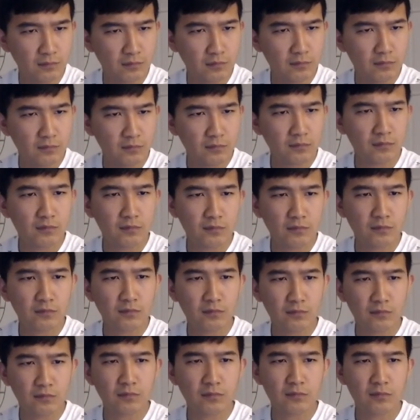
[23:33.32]

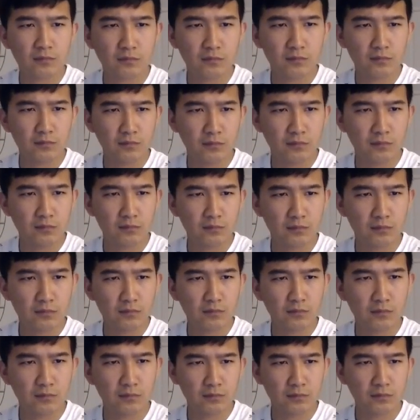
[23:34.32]

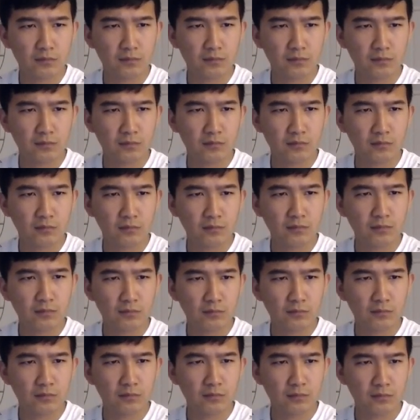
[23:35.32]

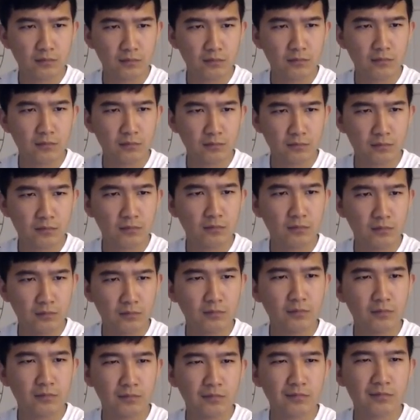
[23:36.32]

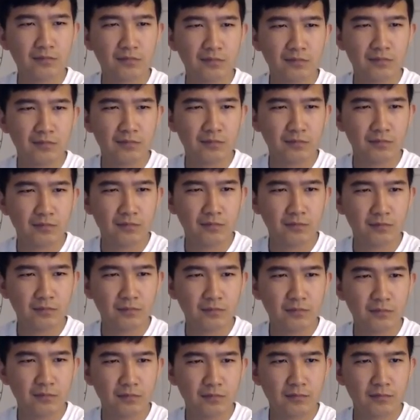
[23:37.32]

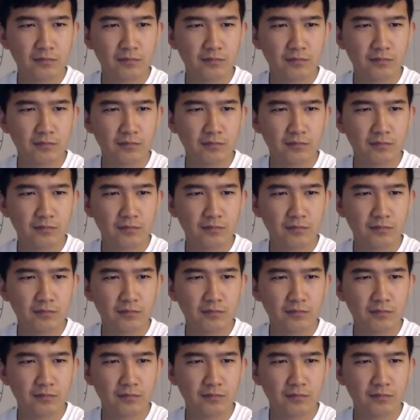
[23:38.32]
[no speech]